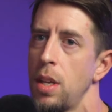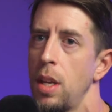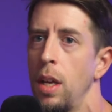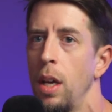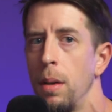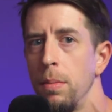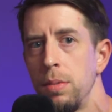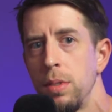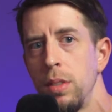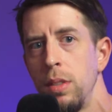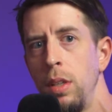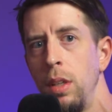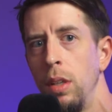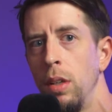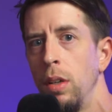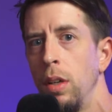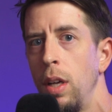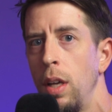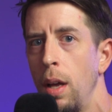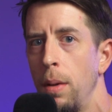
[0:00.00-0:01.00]
it helps,
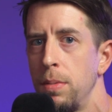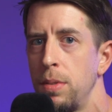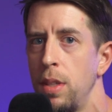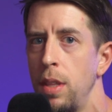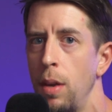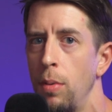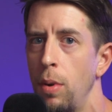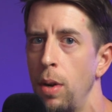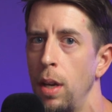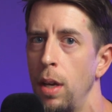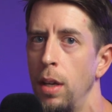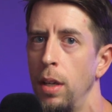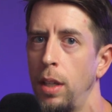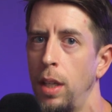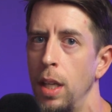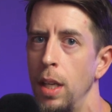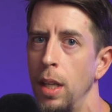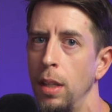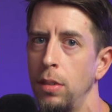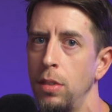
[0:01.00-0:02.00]
it helps. They want to
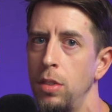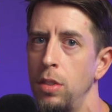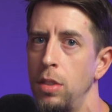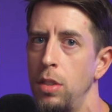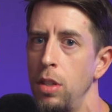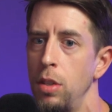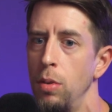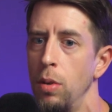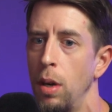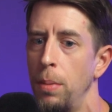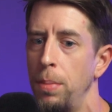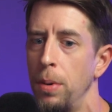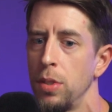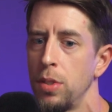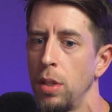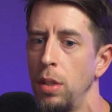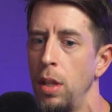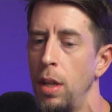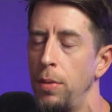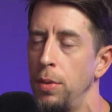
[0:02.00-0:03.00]
connect to you on a
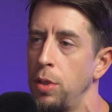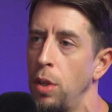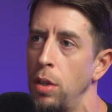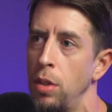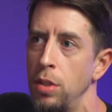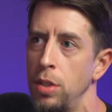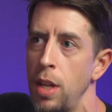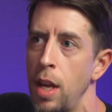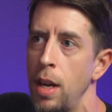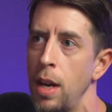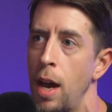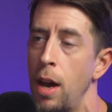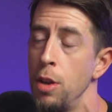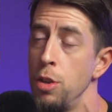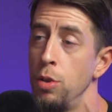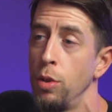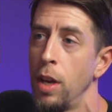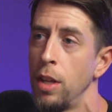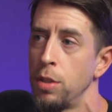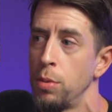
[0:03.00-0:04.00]
personal level to understand how
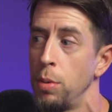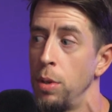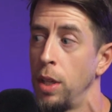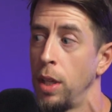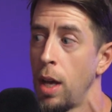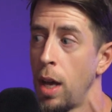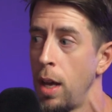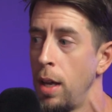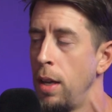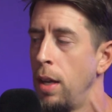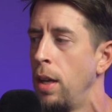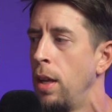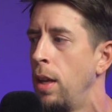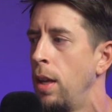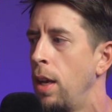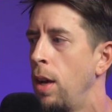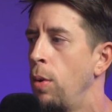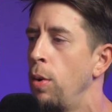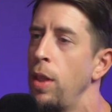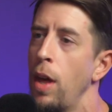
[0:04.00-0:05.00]
you got to where you got.
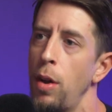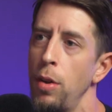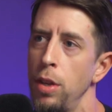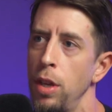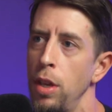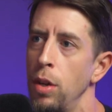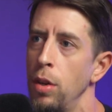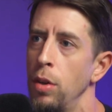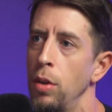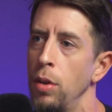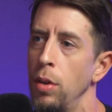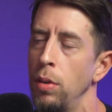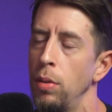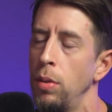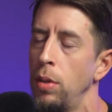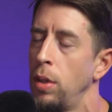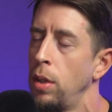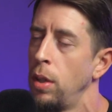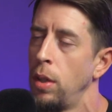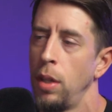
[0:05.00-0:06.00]
And without you,
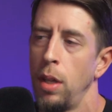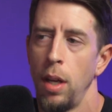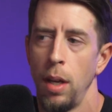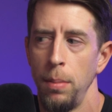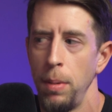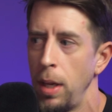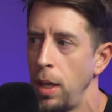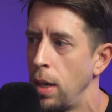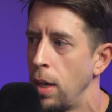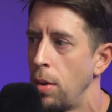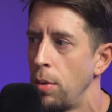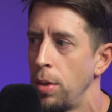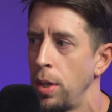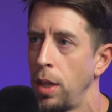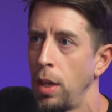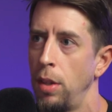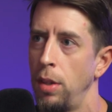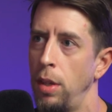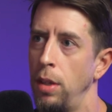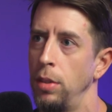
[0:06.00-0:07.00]
how are they
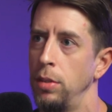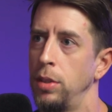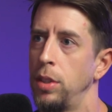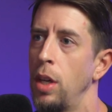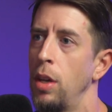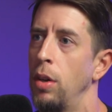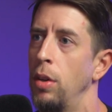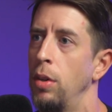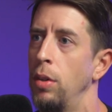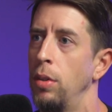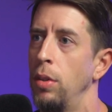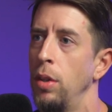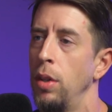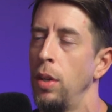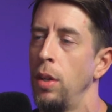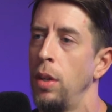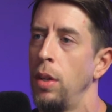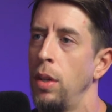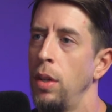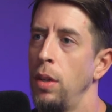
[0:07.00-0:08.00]
going to learn? So,
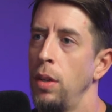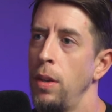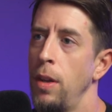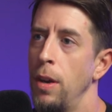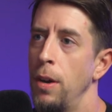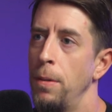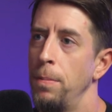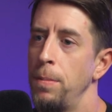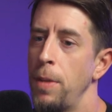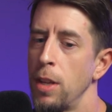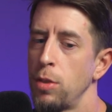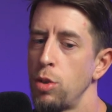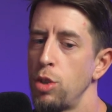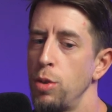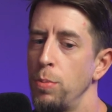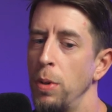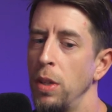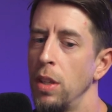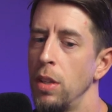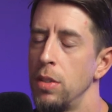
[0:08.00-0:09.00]
that's what you
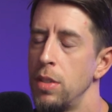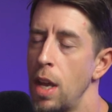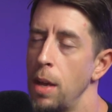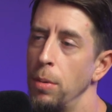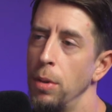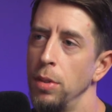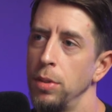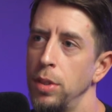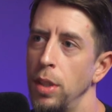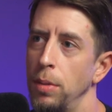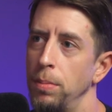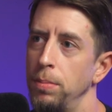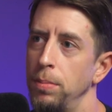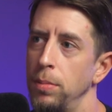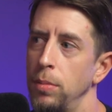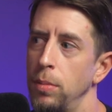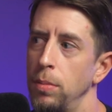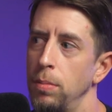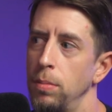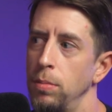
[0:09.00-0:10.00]
bring to the table. So
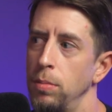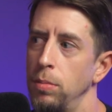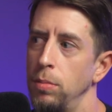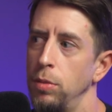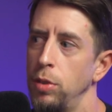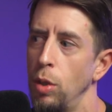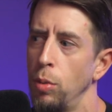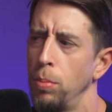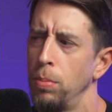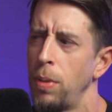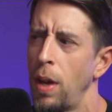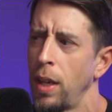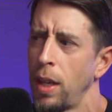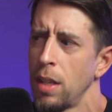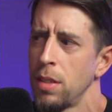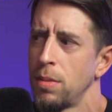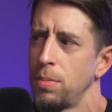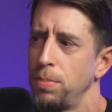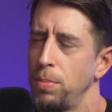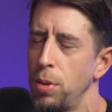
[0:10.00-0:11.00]
I
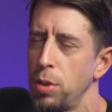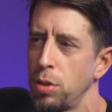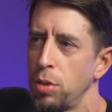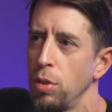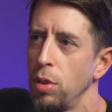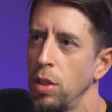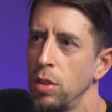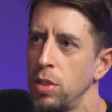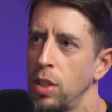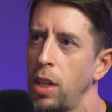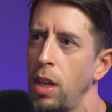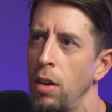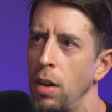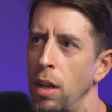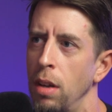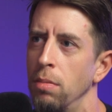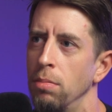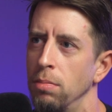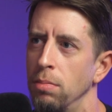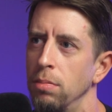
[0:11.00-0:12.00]
guess push through your
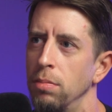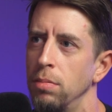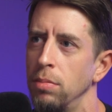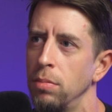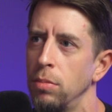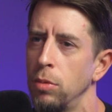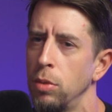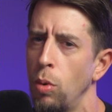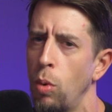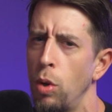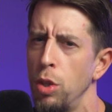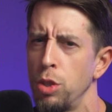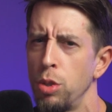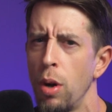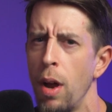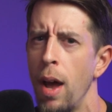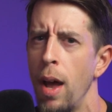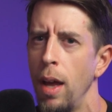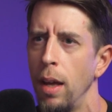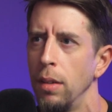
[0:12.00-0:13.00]
insecurity or
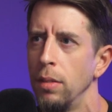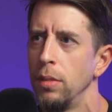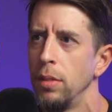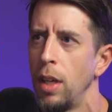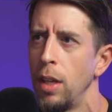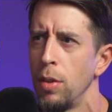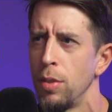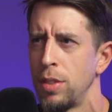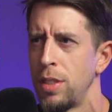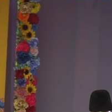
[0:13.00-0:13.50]
try. I know it